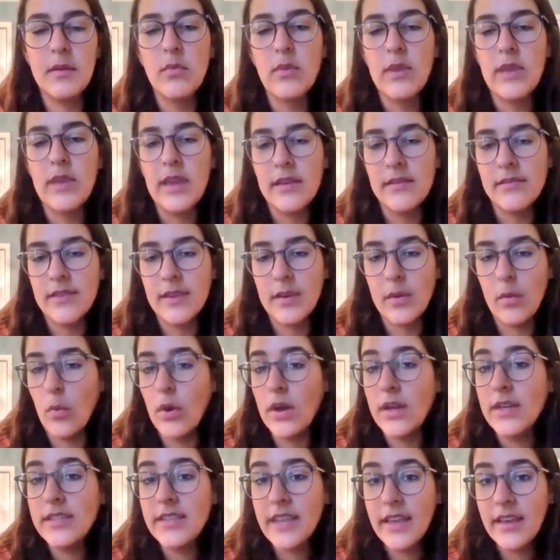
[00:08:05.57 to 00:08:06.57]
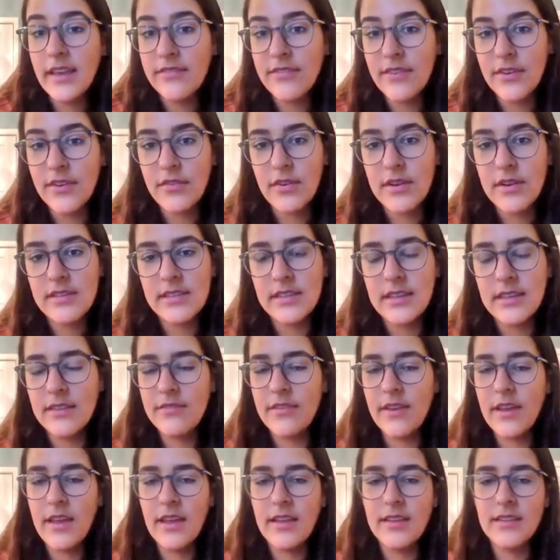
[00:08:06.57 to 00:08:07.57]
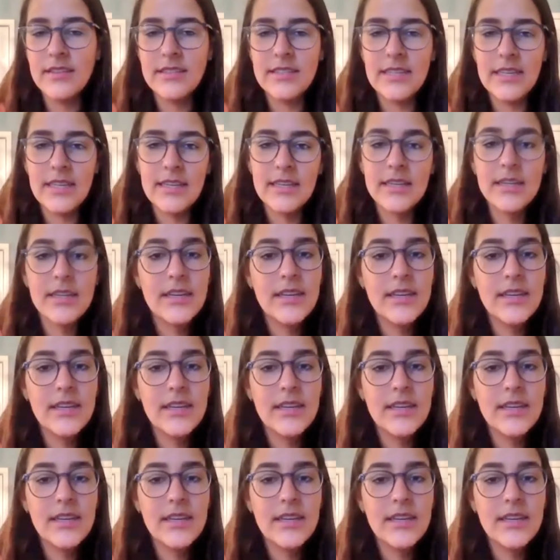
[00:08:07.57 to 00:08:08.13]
we have like 1-day fundraising events that